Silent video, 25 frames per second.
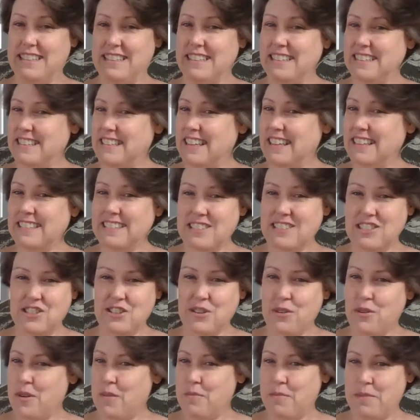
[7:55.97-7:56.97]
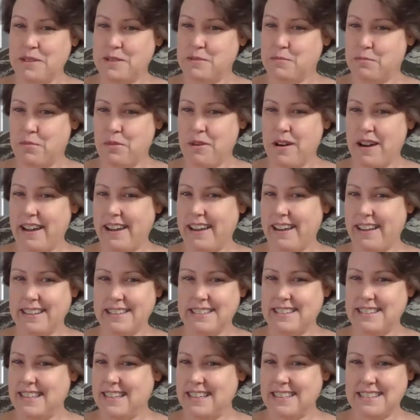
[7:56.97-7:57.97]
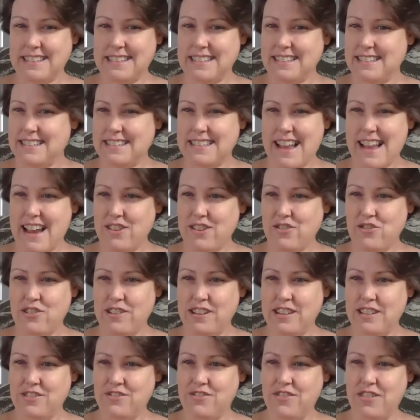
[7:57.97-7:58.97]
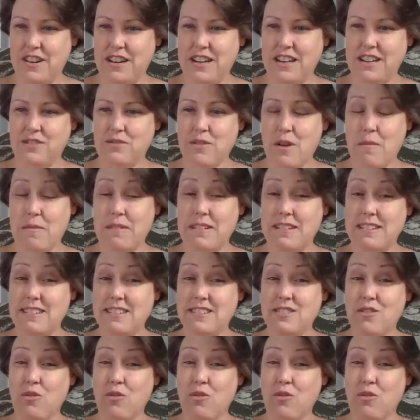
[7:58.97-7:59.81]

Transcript: doesn't show up as bright. It's not transferring as well, but this is a